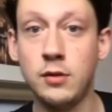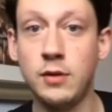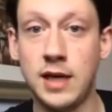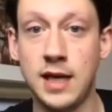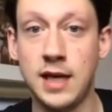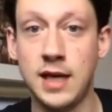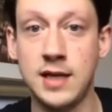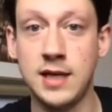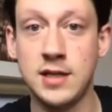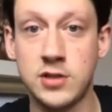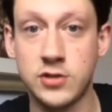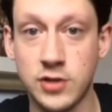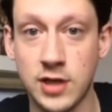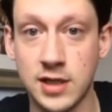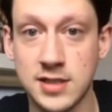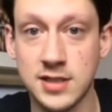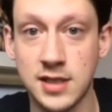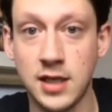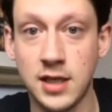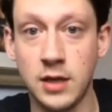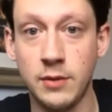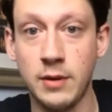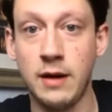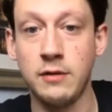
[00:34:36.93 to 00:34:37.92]
it is stressing
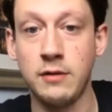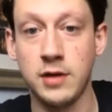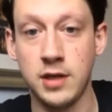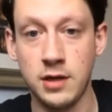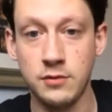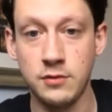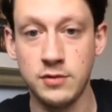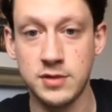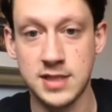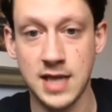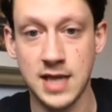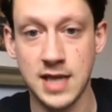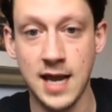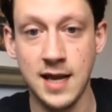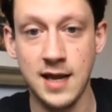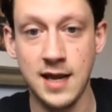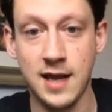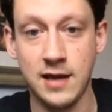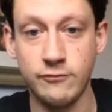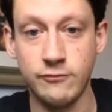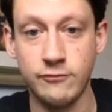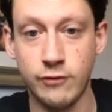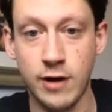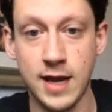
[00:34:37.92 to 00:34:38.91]
you out, say it
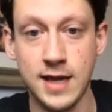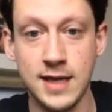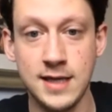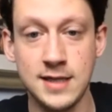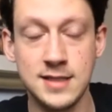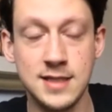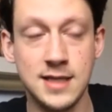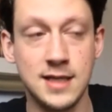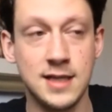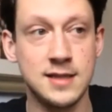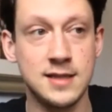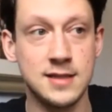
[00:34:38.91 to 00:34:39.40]
and raise it